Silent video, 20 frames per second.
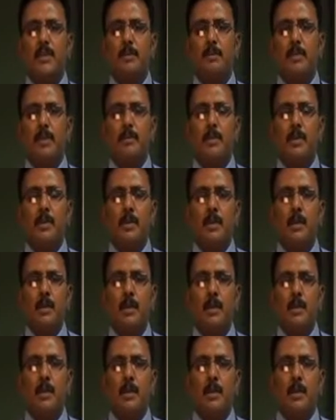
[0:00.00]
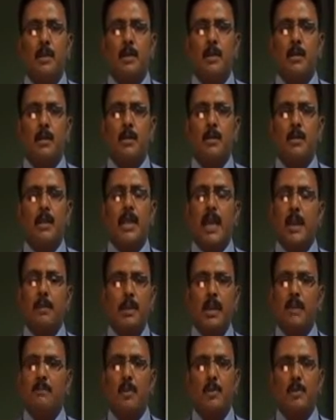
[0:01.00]
of the people, the
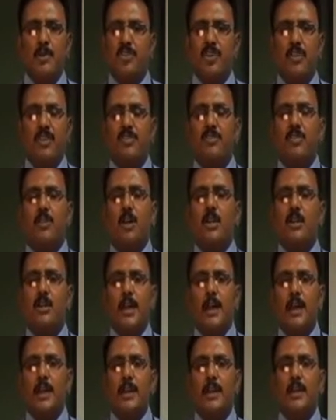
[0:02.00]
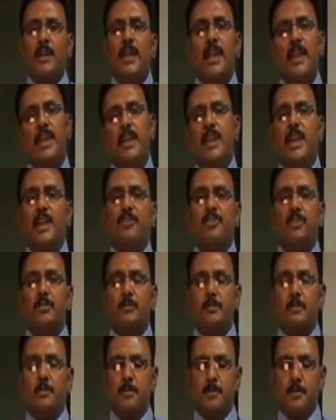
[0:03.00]
capital formation is not there in any
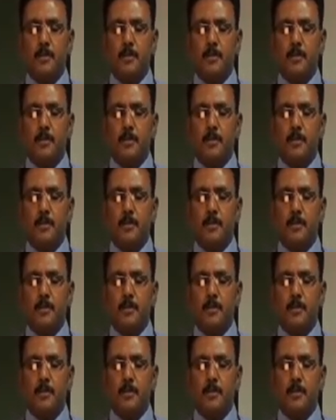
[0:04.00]
nation.